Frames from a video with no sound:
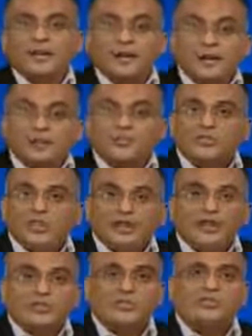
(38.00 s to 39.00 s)
Industry
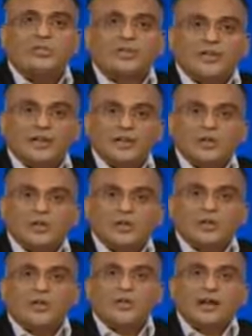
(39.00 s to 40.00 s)
leaders would tell you
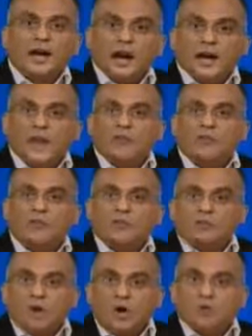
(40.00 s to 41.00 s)
they hire from
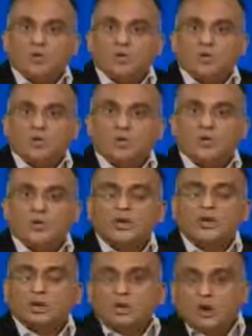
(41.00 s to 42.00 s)
top schools,
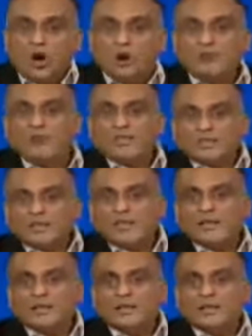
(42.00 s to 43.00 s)
not for
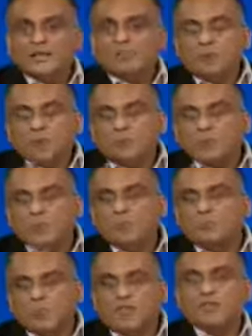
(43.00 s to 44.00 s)
skills, but for the
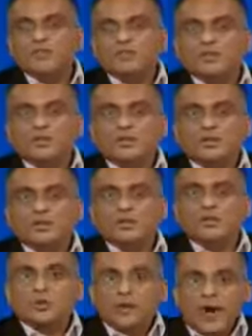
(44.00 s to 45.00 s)
potential.
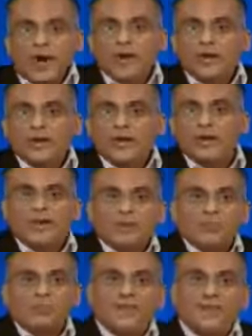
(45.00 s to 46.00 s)
So how can India
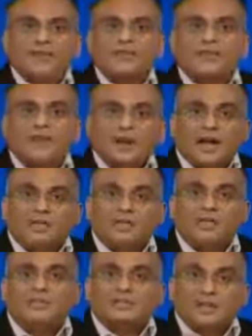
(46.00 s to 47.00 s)
make its
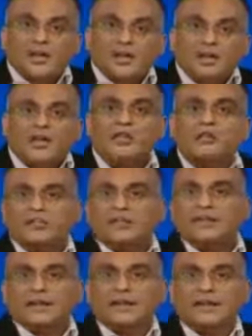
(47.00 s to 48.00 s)
graduates
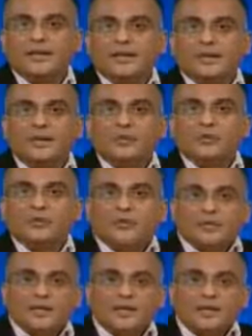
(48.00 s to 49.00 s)
industry ready? To
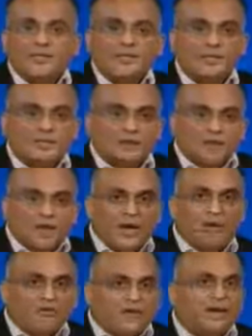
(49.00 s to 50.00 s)
discuss this, we
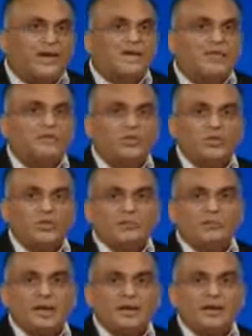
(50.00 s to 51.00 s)
have a very distinguished
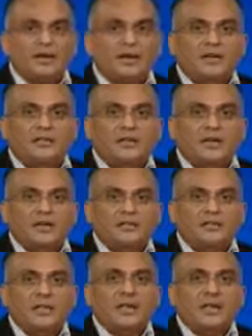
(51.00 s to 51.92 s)
panel here with us.